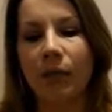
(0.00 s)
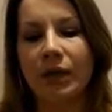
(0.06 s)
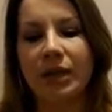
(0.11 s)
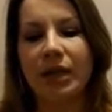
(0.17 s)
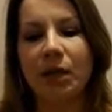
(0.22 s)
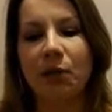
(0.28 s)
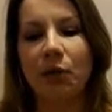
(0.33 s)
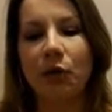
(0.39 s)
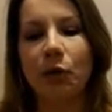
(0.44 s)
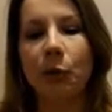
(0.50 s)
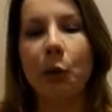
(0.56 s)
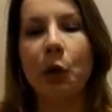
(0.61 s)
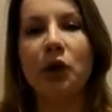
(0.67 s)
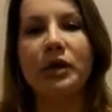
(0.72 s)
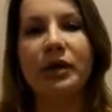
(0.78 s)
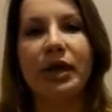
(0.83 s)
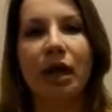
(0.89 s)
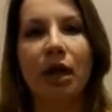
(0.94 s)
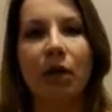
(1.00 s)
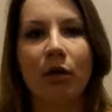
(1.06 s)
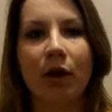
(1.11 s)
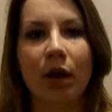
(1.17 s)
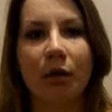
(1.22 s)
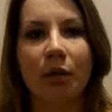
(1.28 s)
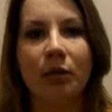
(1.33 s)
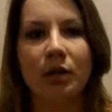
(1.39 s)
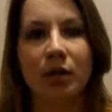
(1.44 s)
see what there was
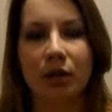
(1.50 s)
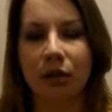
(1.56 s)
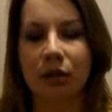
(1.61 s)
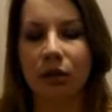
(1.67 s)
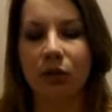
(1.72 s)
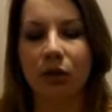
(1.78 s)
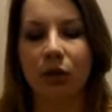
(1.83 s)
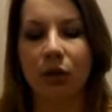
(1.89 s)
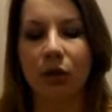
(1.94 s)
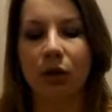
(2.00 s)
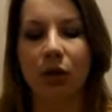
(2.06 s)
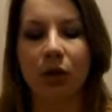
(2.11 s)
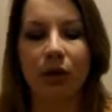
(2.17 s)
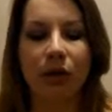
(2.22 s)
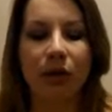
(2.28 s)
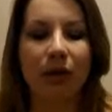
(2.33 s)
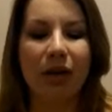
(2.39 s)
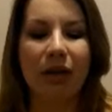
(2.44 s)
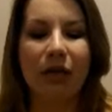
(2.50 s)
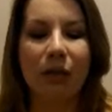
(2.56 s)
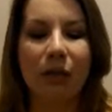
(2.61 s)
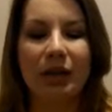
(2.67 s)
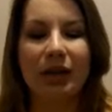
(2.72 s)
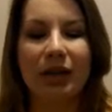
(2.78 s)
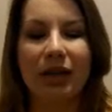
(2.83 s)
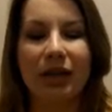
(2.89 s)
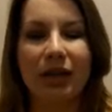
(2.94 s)
around, and you know, if it
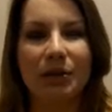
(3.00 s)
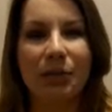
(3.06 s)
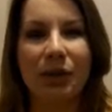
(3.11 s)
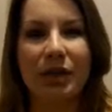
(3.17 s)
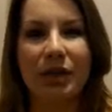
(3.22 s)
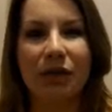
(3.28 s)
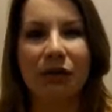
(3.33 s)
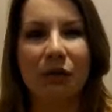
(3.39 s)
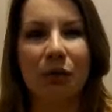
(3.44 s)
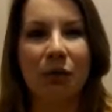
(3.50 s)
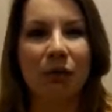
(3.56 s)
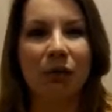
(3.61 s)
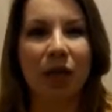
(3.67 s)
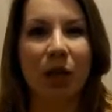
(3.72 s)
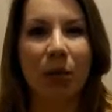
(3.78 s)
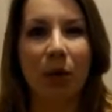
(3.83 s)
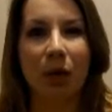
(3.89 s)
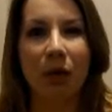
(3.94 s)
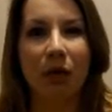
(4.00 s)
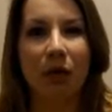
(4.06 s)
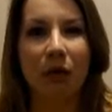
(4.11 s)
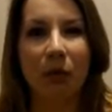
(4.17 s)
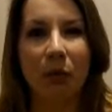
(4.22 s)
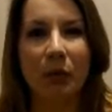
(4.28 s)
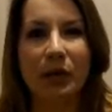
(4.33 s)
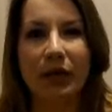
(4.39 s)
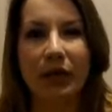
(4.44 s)
wasn't that expensive it wouldn't really matter if
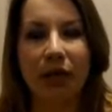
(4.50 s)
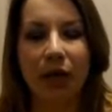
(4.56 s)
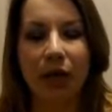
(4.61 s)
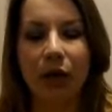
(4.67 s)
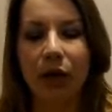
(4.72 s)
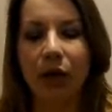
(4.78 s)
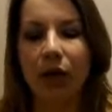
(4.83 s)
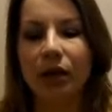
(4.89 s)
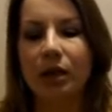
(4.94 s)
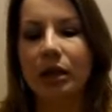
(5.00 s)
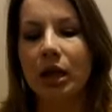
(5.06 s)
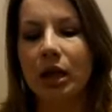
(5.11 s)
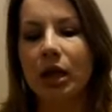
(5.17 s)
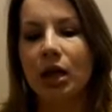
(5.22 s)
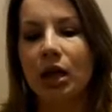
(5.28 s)
I wasn't keen on it.